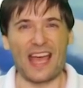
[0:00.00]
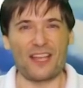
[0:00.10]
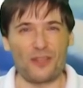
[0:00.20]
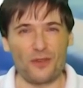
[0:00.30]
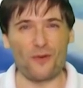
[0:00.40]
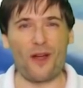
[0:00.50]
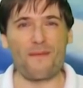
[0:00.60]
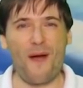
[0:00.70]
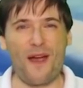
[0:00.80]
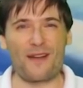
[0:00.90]
You are
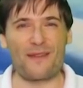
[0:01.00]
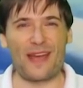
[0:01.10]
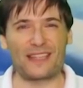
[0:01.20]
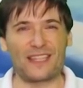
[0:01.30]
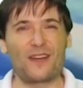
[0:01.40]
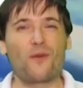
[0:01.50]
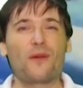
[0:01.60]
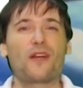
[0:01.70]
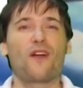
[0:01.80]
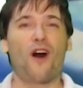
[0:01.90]
part of it, we
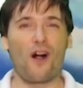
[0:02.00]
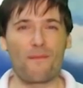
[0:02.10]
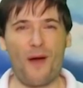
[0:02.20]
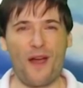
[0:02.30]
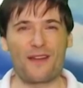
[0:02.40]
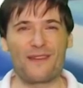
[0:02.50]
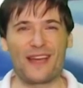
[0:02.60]
are all part of